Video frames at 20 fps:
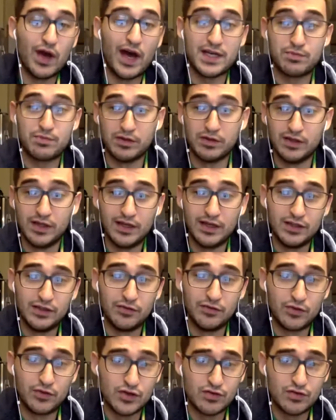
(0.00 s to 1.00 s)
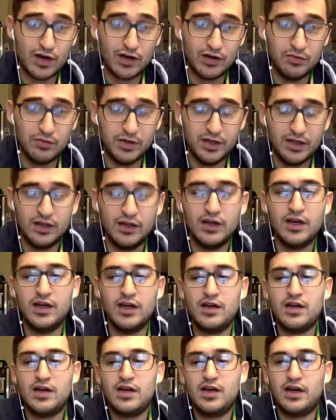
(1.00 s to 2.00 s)
Aspen Led in the first round a bit,
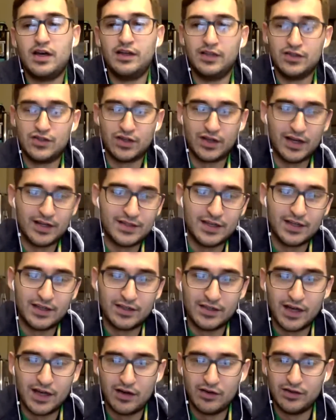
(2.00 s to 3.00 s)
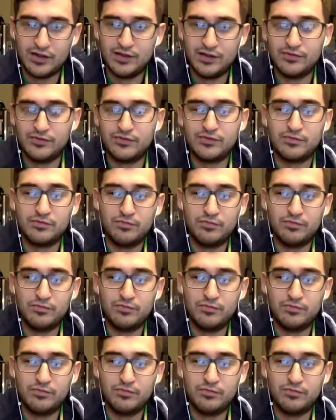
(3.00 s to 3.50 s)
and then she got taken down and